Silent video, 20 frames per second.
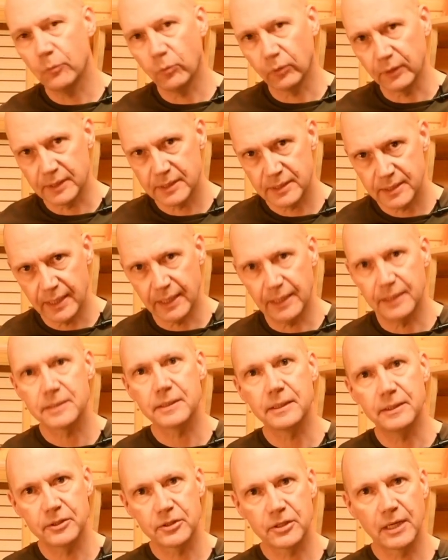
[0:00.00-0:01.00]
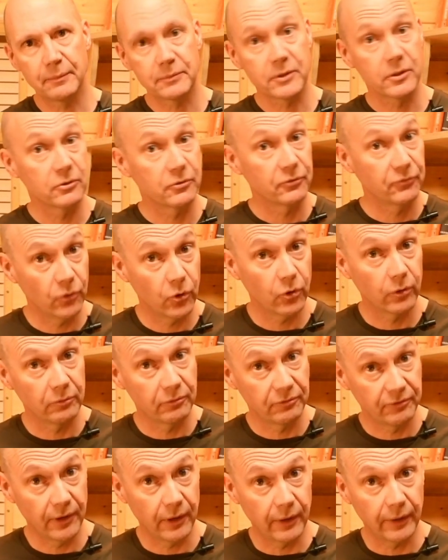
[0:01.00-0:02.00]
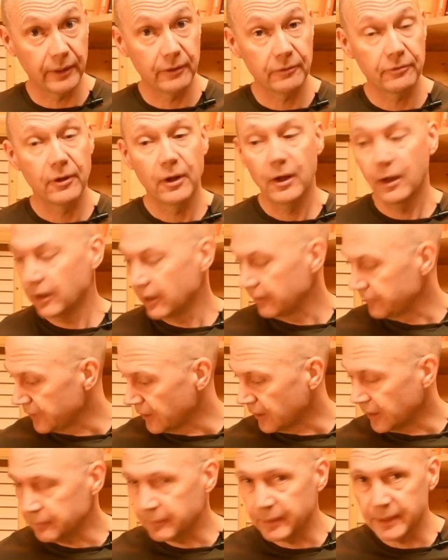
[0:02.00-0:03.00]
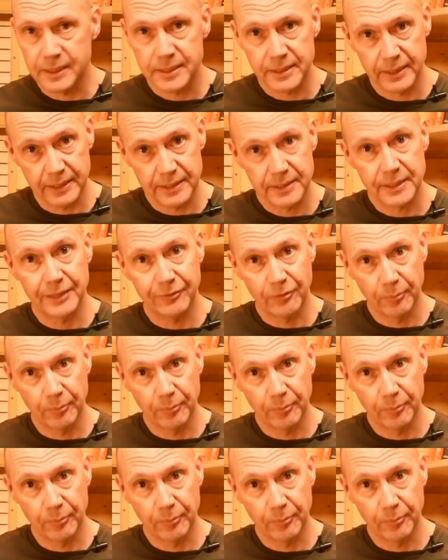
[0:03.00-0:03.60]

what it says in chapters 4 and 5 of the IPCC